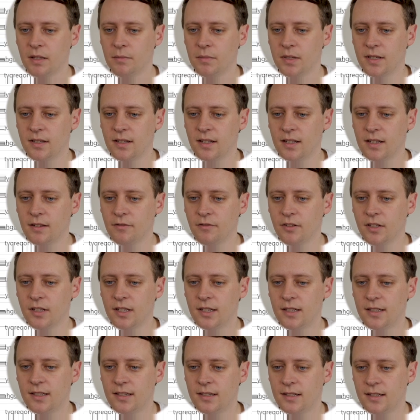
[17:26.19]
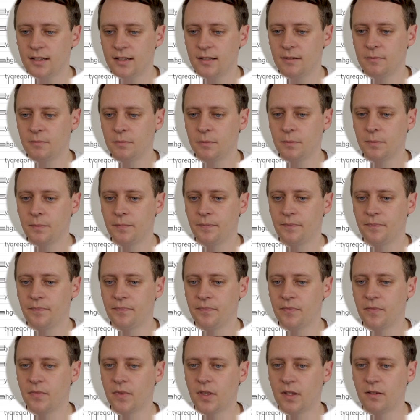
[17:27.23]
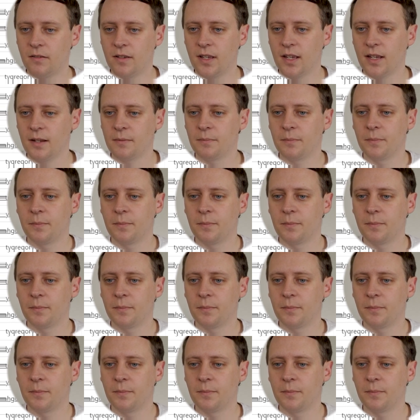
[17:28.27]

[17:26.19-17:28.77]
them slightly different colors. Okay.